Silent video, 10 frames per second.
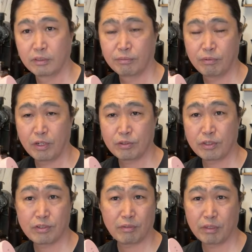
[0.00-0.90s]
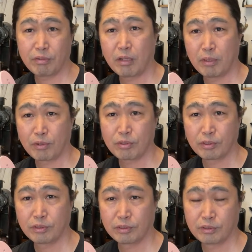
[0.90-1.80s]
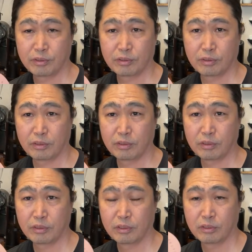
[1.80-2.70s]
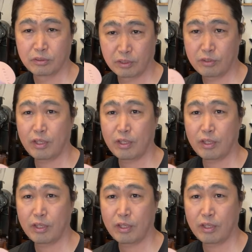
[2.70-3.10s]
475 bucks. So this